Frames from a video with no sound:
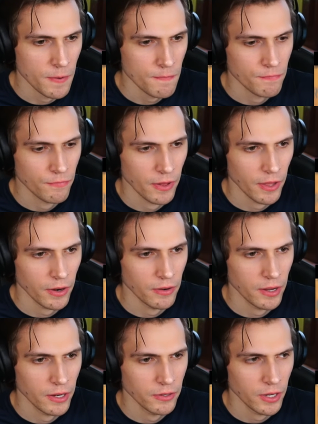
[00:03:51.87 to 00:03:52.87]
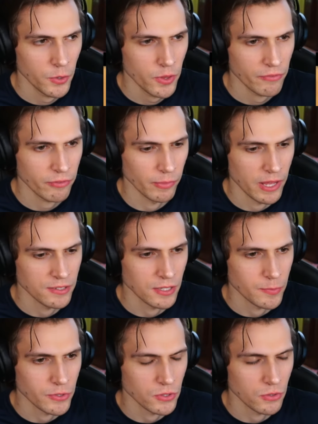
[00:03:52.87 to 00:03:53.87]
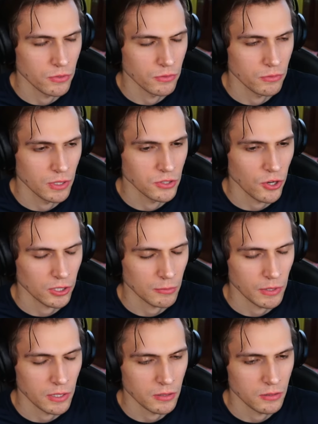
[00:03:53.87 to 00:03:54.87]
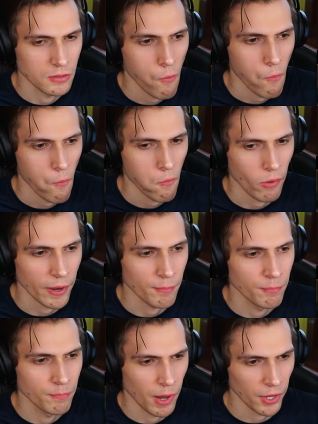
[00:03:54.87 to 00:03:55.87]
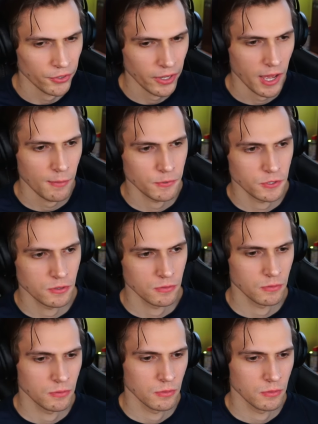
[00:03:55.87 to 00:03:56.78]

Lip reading: right? I knew that from last episode. They talked about it. Like, bottle caps?